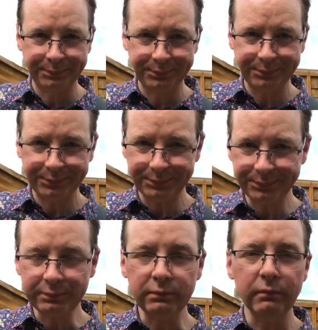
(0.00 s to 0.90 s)

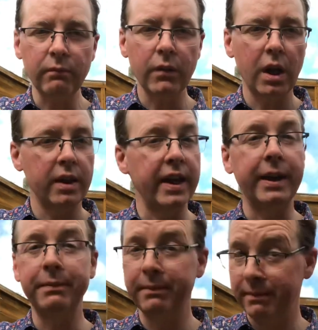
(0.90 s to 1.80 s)

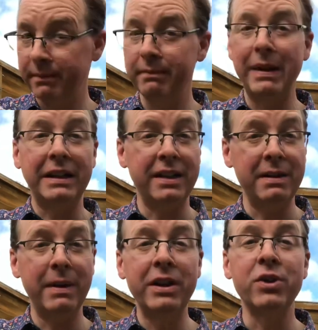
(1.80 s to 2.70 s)
then back to E
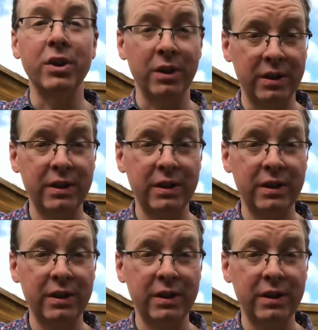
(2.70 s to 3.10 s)
major.